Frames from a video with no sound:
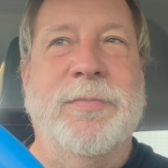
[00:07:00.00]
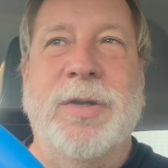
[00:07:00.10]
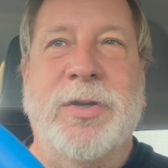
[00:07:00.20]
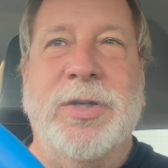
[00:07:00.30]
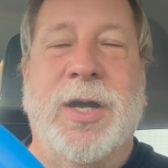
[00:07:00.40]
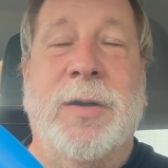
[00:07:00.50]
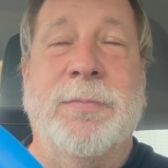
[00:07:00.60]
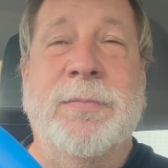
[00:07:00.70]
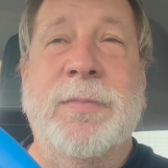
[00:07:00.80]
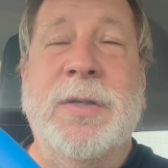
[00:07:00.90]
a job,
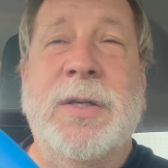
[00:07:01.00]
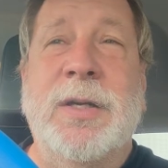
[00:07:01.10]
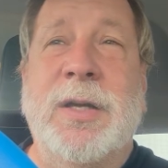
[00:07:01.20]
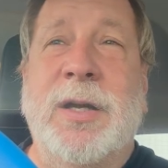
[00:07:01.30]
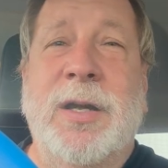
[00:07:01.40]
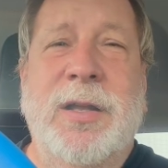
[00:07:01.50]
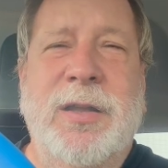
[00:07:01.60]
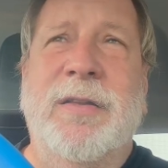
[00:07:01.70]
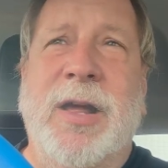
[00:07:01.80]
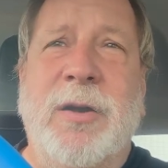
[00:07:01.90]

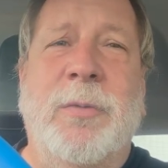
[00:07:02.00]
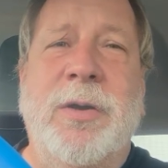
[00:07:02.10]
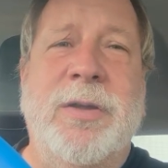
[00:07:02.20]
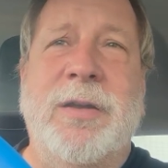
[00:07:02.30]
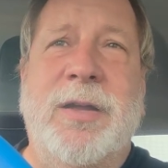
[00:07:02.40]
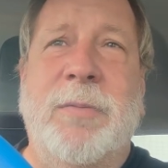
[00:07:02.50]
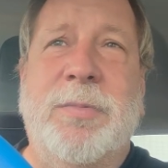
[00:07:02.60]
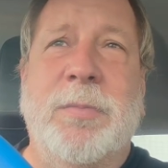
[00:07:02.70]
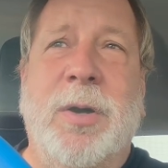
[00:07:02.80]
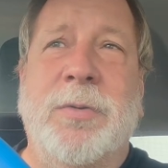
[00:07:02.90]
they're the ones that tip
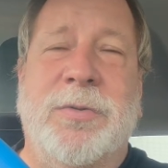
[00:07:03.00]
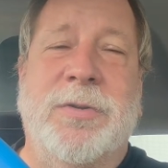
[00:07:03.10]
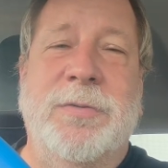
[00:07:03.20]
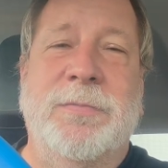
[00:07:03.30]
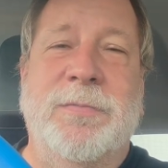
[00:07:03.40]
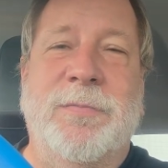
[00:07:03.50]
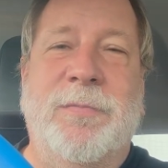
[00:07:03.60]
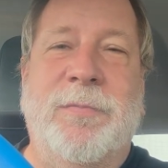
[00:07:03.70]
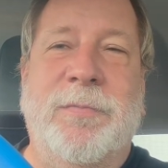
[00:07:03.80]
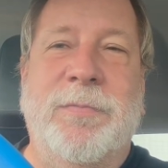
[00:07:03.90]
the most.
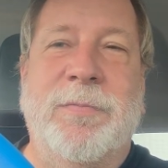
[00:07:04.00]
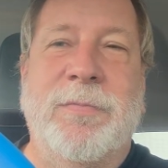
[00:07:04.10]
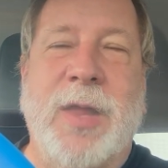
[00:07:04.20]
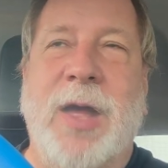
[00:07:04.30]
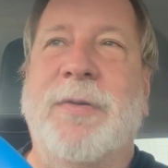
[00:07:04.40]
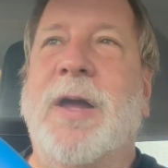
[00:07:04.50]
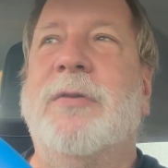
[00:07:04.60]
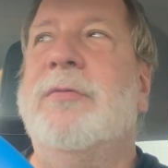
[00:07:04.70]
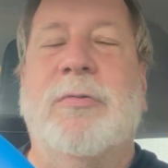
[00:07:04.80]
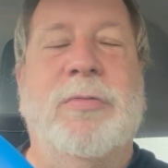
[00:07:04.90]
I've
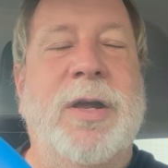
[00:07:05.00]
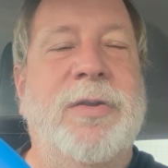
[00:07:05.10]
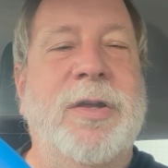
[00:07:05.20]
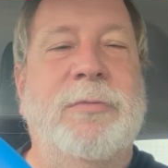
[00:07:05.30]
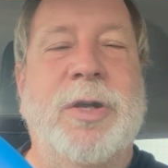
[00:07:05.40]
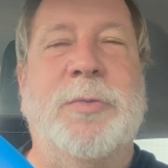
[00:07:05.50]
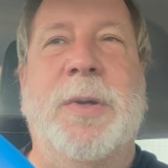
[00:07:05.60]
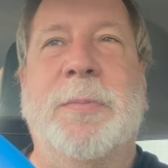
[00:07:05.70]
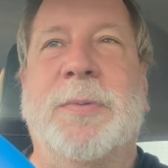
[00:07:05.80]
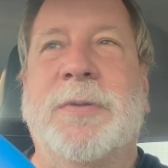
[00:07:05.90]
had crazy rich
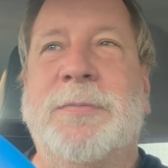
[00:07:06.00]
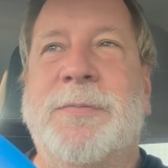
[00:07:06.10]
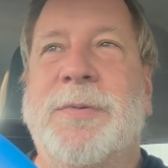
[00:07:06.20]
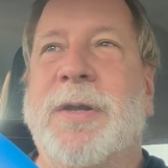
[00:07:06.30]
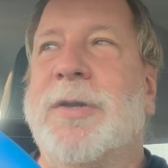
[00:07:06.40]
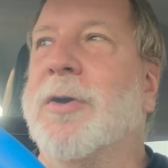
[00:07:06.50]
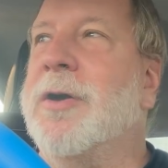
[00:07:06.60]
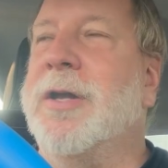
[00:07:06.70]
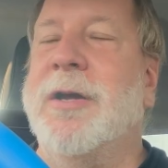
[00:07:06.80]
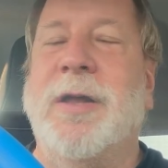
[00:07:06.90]
people
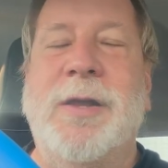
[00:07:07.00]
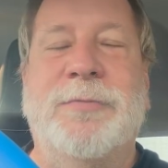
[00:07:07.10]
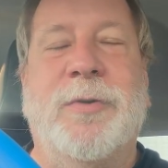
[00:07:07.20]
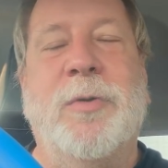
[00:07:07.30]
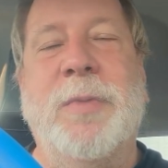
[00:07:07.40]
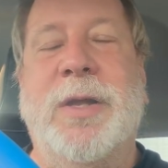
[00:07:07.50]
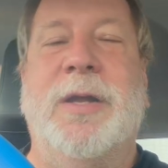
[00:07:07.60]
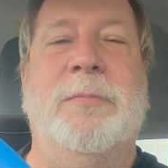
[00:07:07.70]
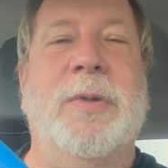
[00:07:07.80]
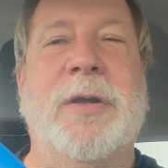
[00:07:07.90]
talking on their phone,
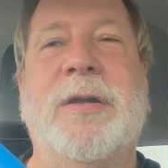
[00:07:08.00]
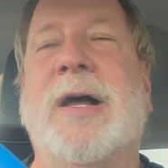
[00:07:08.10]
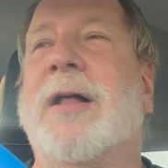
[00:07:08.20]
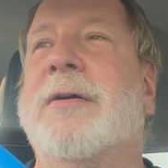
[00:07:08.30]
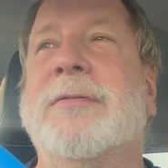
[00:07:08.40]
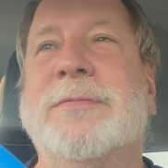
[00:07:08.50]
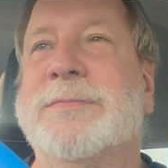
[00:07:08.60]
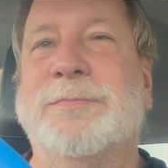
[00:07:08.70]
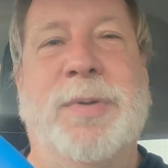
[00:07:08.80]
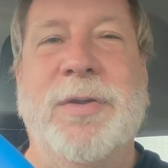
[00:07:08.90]
making $1
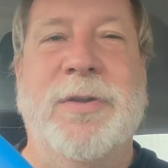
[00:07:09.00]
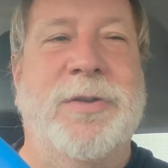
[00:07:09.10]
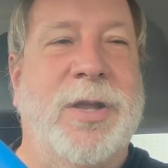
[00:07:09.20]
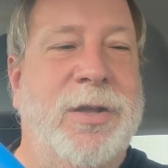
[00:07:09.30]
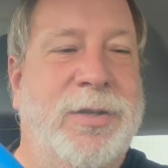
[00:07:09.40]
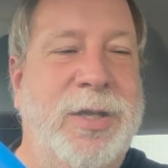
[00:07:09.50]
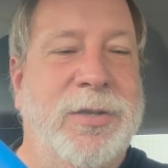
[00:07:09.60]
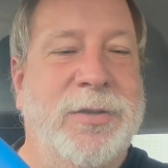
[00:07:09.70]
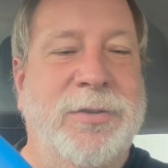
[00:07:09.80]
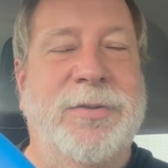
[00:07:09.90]
million business
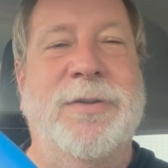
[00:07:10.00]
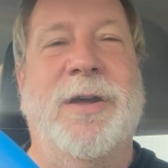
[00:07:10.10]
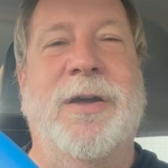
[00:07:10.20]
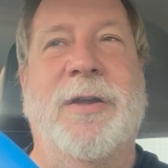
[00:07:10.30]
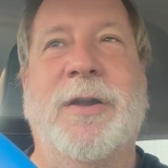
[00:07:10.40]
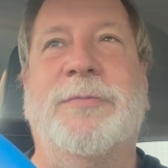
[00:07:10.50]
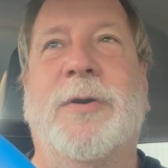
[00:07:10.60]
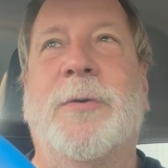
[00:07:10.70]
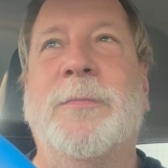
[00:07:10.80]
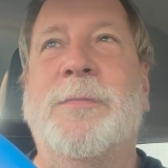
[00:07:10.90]
deals on their
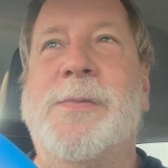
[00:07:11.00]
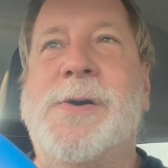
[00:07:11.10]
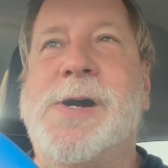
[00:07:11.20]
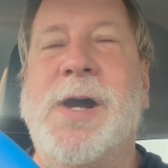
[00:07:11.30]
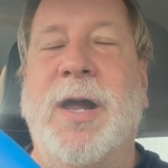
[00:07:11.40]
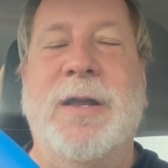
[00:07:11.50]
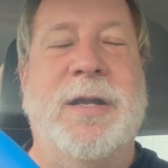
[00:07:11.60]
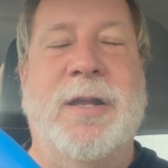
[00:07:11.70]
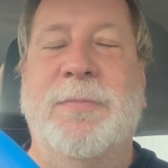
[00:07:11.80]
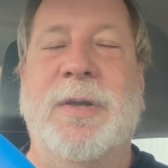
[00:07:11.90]
phone, and
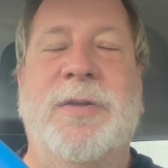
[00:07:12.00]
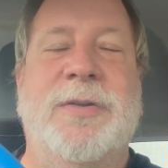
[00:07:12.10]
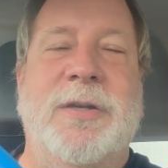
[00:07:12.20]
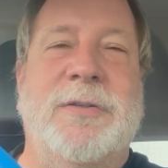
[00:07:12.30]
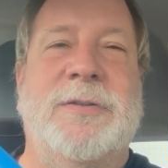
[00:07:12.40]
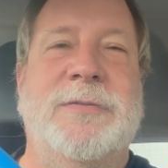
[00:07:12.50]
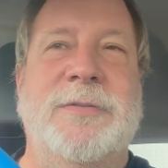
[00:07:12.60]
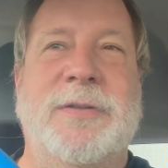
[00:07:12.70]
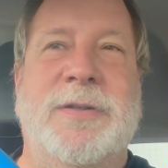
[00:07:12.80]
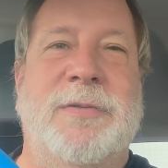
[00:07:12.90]
not give me a single
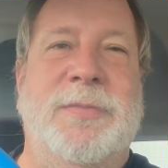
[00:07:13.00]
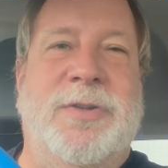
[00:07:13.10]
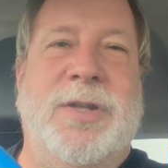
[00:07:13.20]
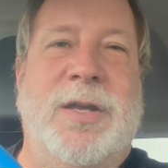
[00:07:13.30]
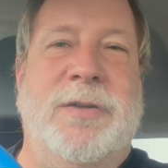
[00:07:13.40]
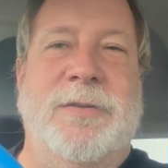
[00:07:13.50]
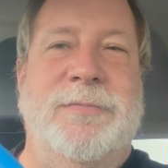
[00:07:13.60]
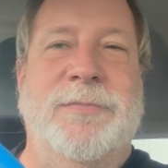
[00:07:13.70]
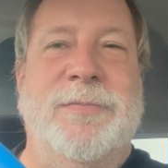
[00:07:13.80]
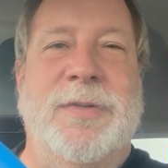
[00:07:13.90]
cent
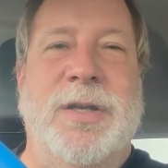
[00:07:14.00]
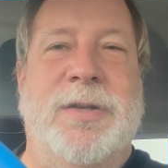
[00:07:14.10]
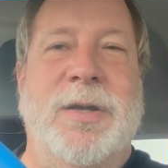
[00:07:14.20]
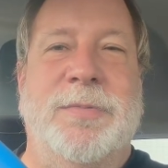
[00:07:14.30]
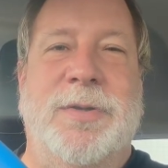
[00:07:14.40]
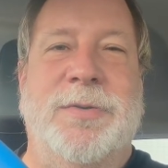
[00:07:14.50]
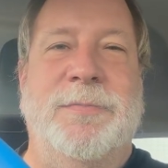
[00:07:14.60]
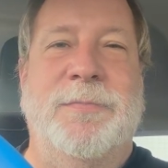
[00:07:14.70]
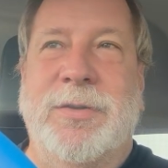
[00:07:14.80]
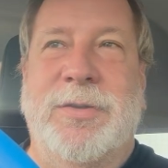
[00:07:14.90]
in tips.
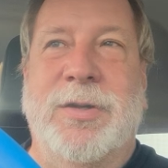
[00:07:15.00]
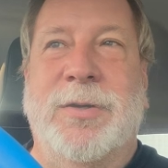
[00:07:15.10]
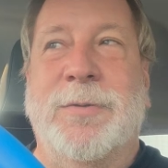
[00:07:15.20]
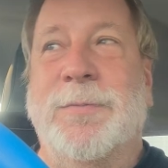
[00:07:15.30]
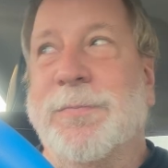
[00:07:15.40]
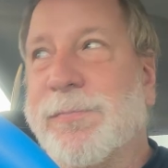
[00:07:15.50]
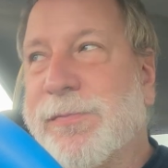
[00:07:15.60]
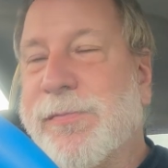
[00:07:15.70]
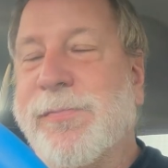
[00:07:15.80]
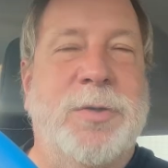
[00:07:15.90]
So
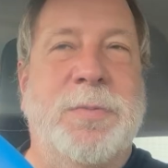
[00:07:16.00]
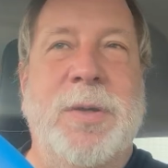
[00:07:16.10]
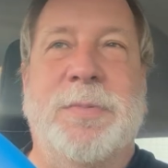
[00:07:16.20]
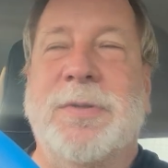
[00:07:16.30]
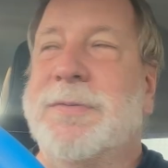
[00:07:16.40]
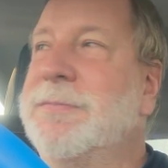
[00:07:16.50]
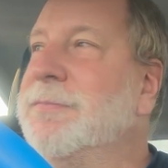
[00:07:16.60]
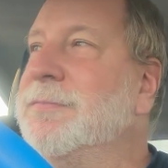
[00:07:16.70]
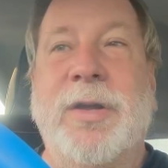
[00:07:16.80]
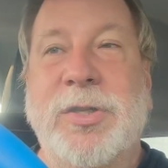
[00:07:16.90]
rich people
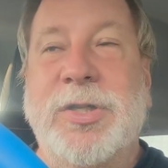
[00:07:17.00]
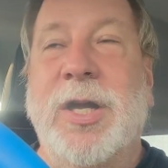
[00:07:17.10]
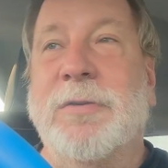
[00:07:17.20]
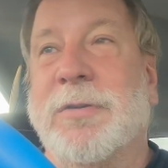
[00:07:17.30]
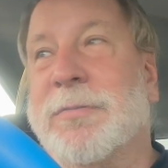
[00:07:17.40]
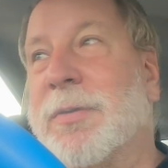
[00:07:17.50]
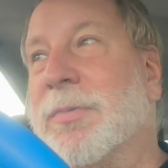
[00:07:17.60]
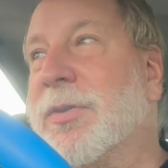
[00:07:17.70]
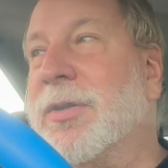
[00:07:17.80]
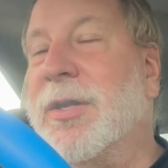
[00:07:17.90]
in general, I'm
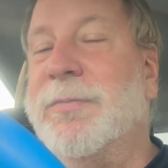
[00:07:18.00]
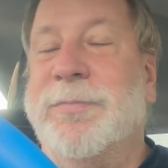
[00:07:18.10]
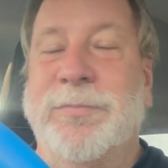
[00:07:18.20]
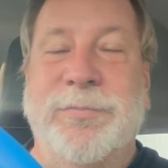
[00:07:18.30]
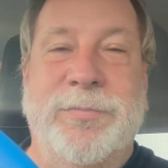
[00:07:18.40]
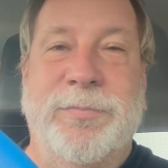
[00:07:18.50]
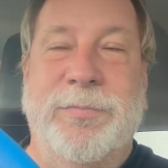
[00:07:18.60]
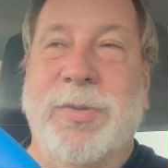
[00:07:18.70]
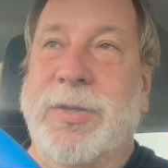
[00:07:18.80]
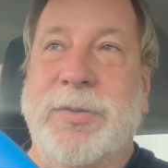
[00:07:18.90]
just saying,
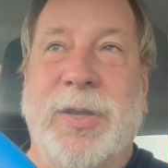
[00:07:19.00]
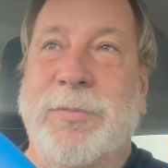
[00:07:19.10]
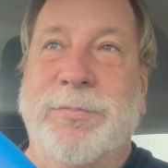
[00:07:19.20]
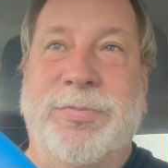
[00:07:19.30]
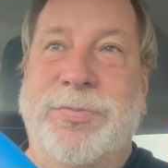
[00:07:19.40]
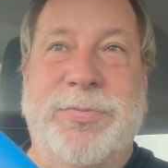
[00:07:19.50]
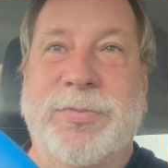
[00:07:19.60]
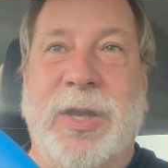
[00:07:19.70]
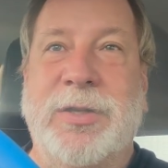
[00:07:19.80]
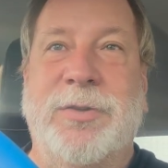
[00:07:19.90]
but
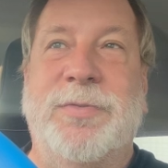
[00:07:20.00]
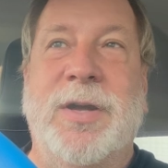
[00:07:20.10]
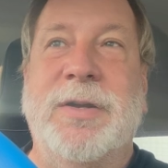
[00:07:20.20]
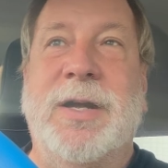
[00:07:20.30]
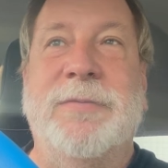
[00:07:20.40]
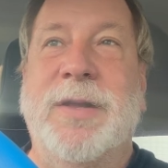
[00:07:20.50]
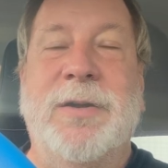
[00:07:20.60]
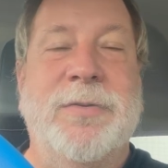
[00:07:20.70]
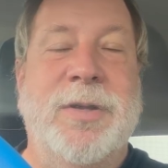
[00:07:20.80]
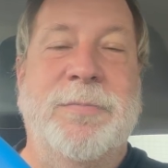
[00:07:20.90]
I just found out they
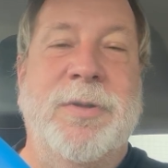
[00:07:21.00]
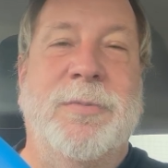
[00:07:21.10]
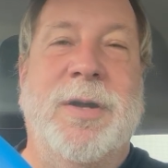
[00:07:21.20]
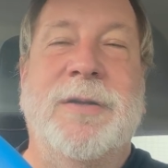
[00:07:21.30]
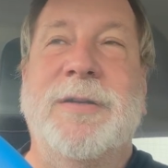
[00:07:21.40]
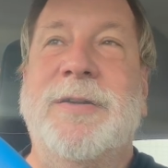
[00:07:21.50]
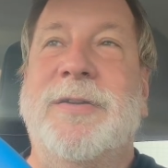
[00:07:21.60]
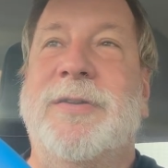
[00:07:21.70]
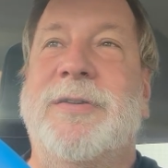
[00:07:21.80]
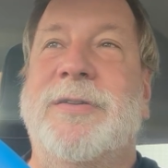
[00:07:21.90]
don't tip as well
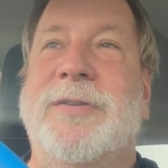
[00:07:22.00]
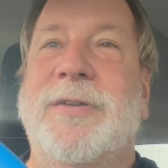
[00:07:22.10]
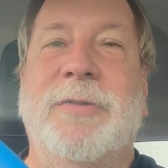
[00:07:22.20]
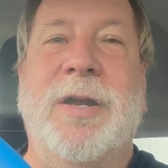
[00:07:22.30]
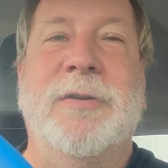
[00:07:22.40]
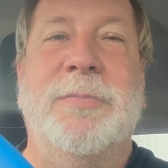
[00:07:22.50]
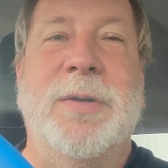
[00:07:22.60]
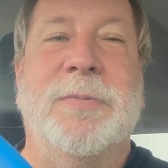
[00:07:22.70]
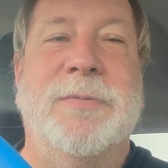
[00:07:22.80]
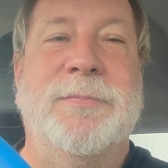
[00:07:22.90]
as regular
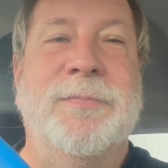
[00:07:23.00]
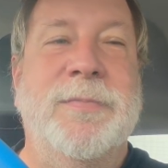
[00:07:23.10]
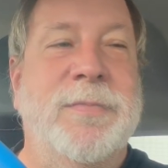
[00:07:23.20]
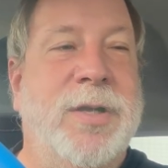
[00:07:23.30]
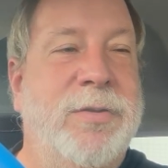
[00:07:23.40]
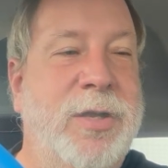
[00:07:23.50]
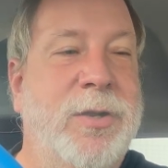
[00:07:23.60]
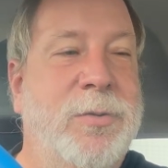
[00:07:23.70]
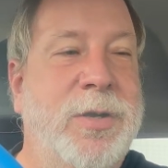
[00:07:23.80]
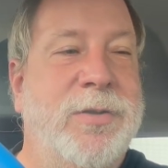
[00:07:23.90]
people because they
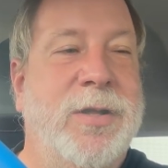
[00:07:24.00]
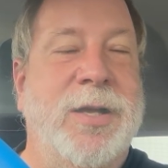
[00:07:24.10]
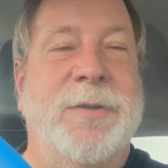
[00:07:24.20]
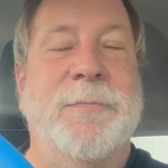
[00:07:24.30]
know what it's like.